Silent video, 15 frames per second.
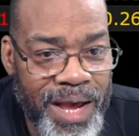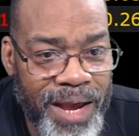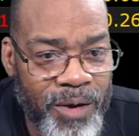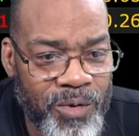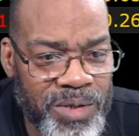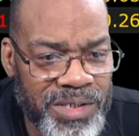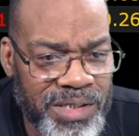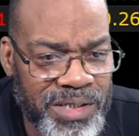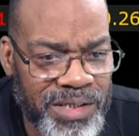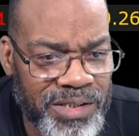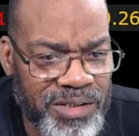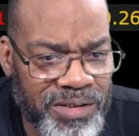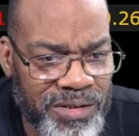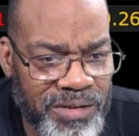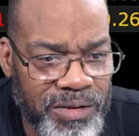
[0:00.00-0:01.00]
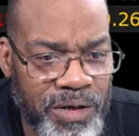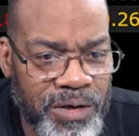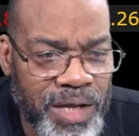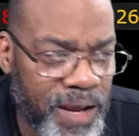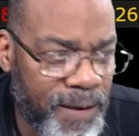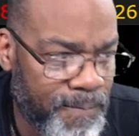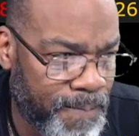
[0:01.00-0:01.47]
I always,
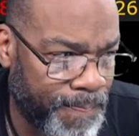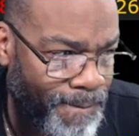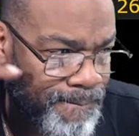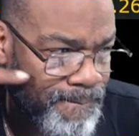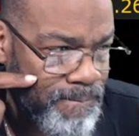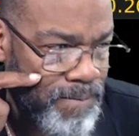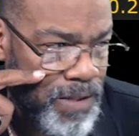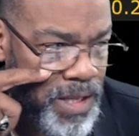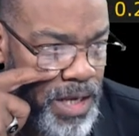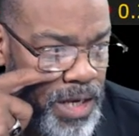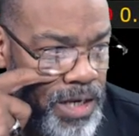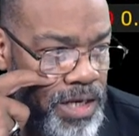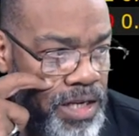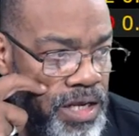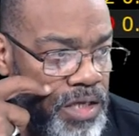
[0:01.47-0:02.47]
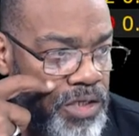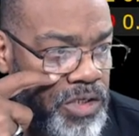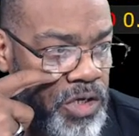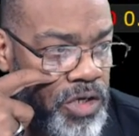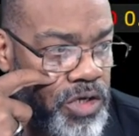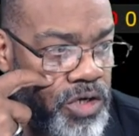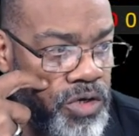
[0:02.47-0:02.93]
okay. India is
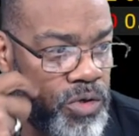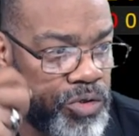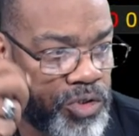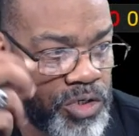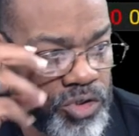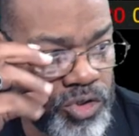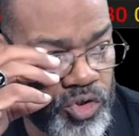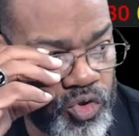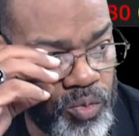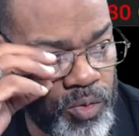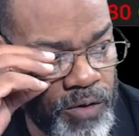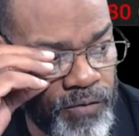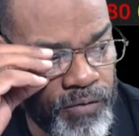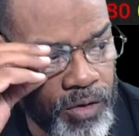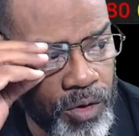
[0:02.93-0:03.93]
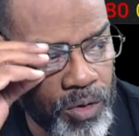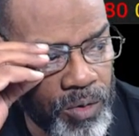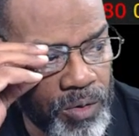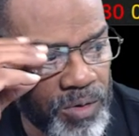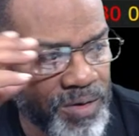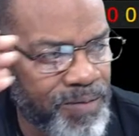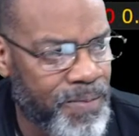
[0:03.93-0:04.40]
a huge consumer of
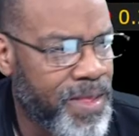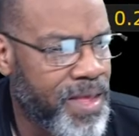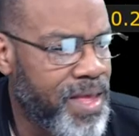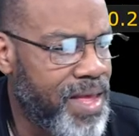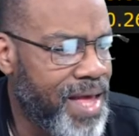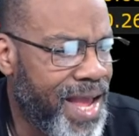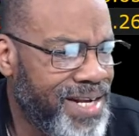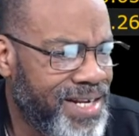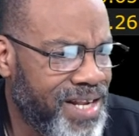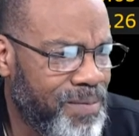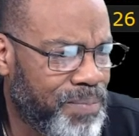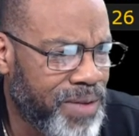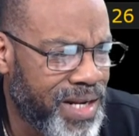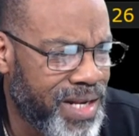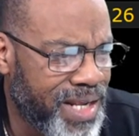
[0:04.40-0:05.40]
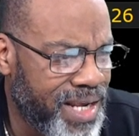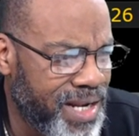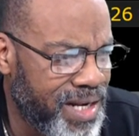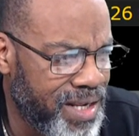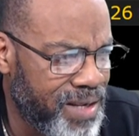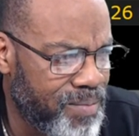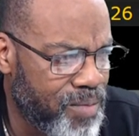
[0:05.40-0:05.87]
gold. I did play the
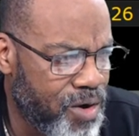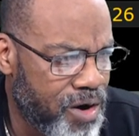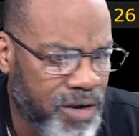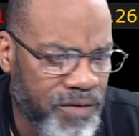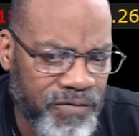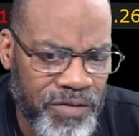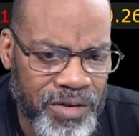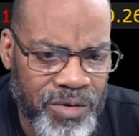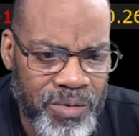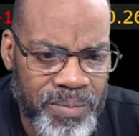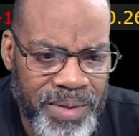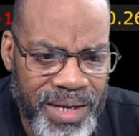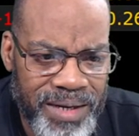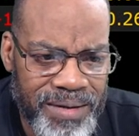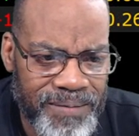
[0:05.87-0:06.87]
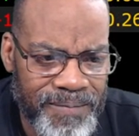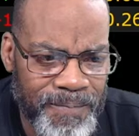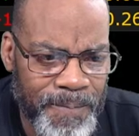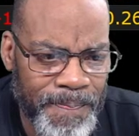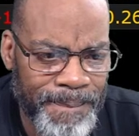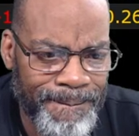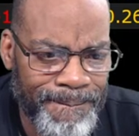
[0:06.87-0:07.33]
Indian market for a little bit.
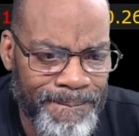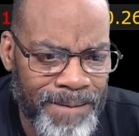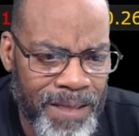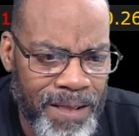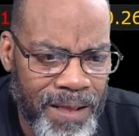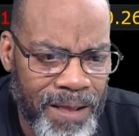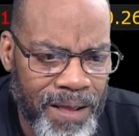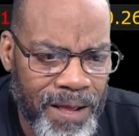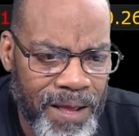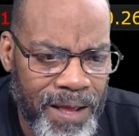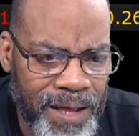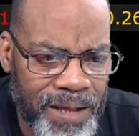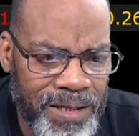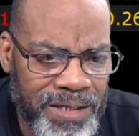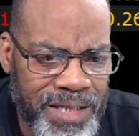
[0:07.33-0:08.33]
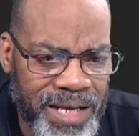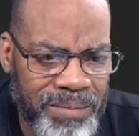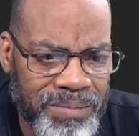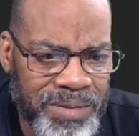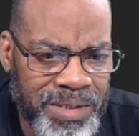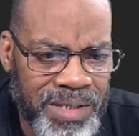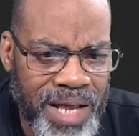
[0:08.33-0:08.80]
Uh,
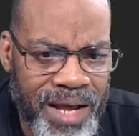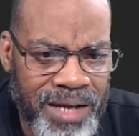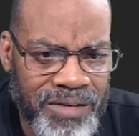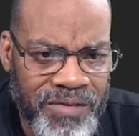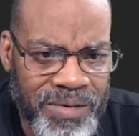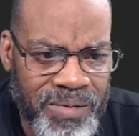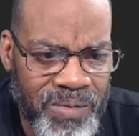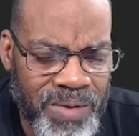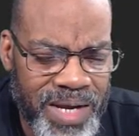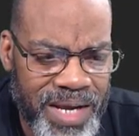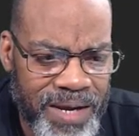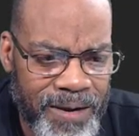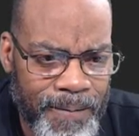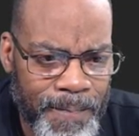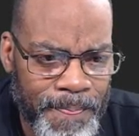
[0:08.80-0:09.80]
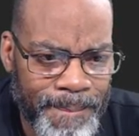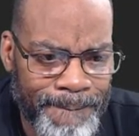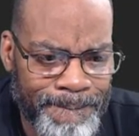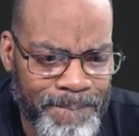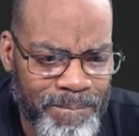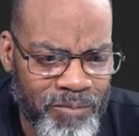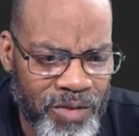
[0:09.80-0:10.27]
themed stocks for the week.
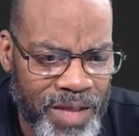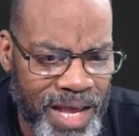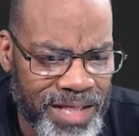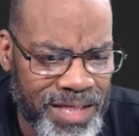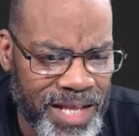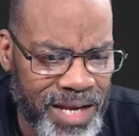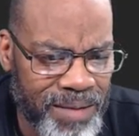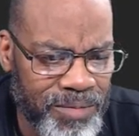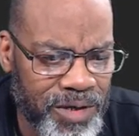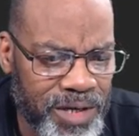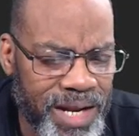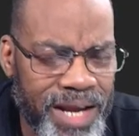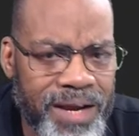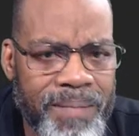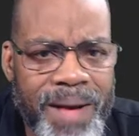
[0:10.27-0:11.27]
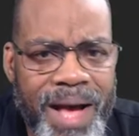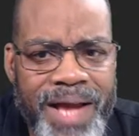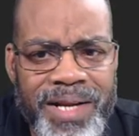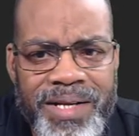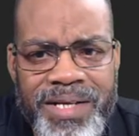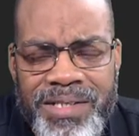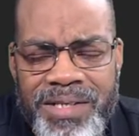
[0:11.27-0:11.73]
I think I'm looking at
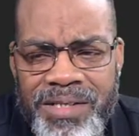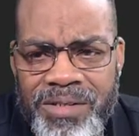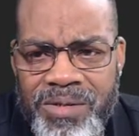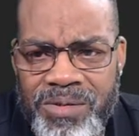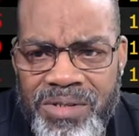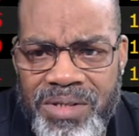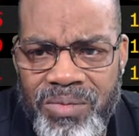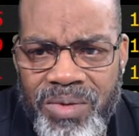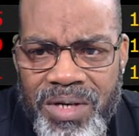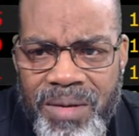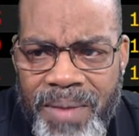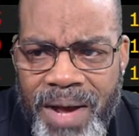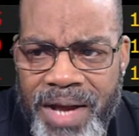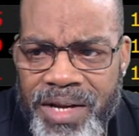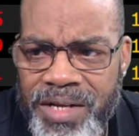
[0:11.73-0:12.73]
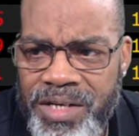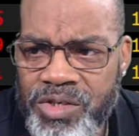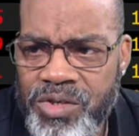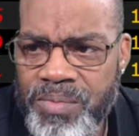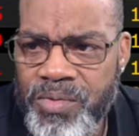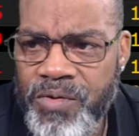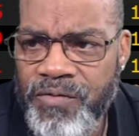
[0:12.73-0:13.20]
commodities. Let's go see what
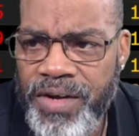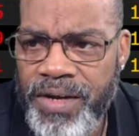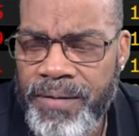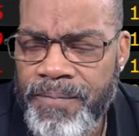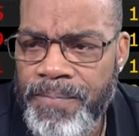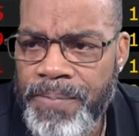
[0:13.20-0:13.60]
commodities are moving.